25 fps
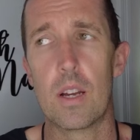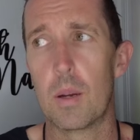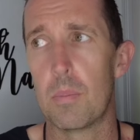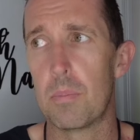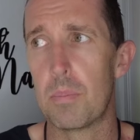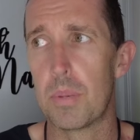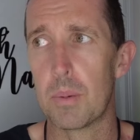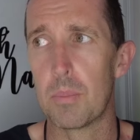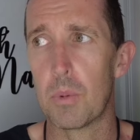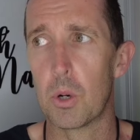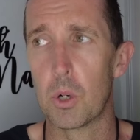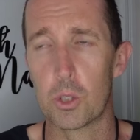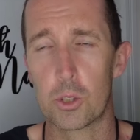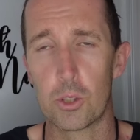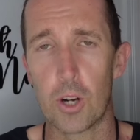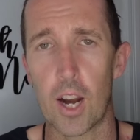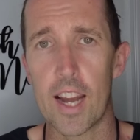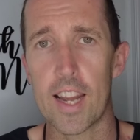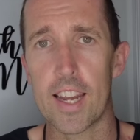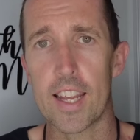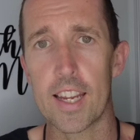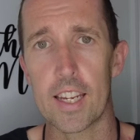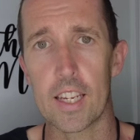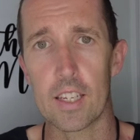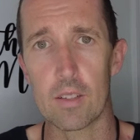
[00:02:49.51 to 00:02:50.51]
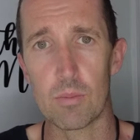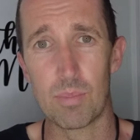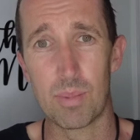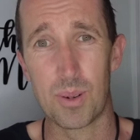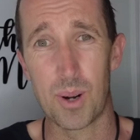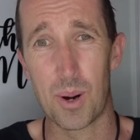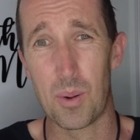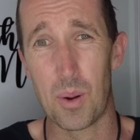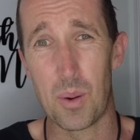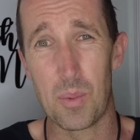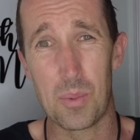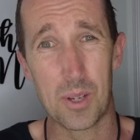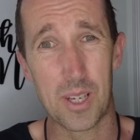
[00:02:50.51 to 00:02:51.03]
a bit more training and
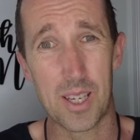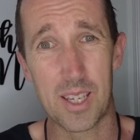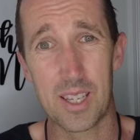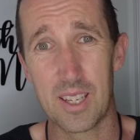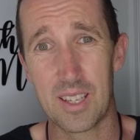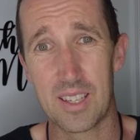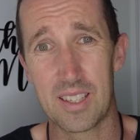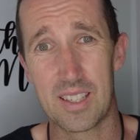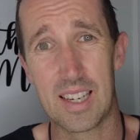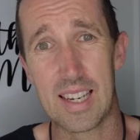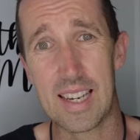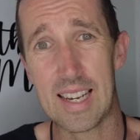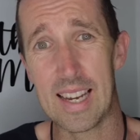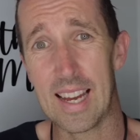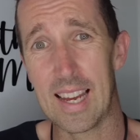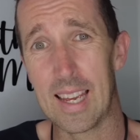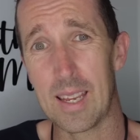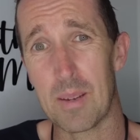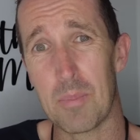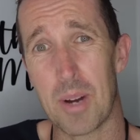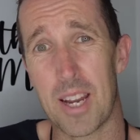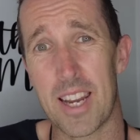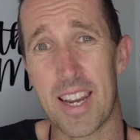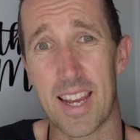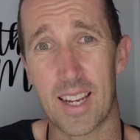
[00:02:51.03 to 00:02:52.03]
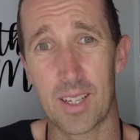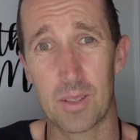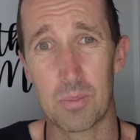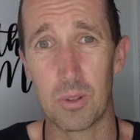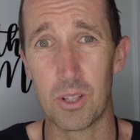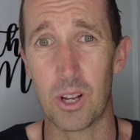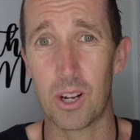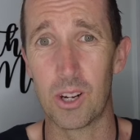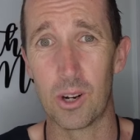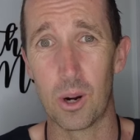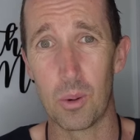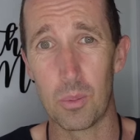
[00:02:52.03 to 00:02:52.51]
probably uh, in my next block,